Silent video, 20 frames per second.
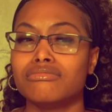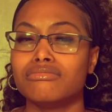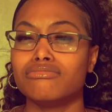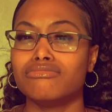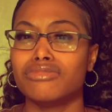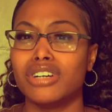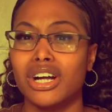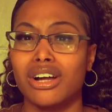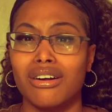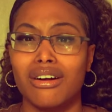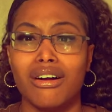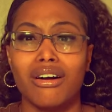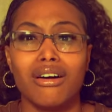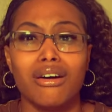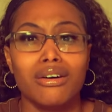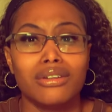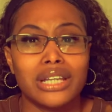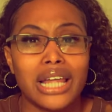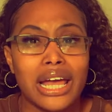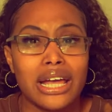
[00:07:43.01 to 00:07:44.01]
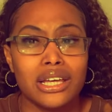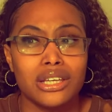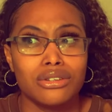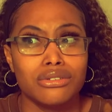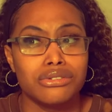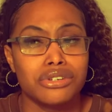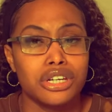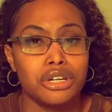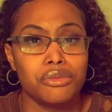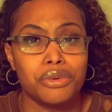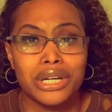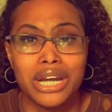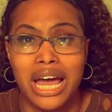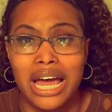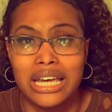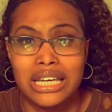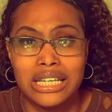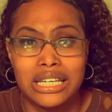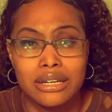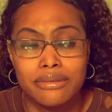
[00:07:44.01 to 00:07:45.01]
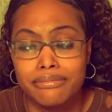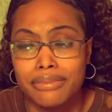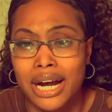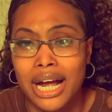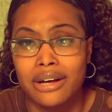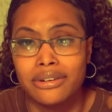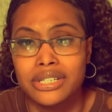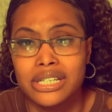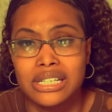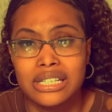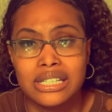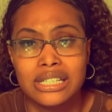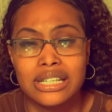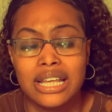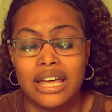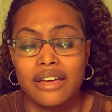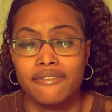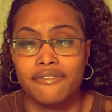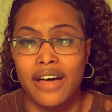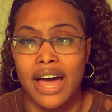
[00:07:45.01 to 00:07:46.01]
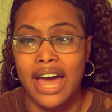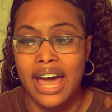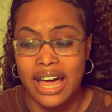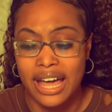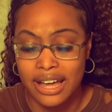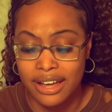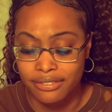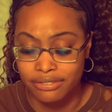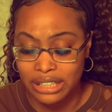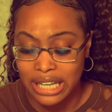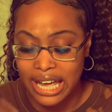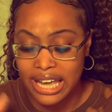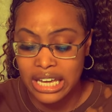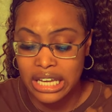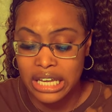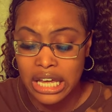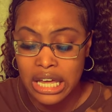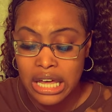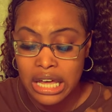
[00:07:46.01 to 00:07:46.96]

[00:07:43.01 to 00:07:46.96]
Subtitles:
recall like usually when I eat brownies if I have like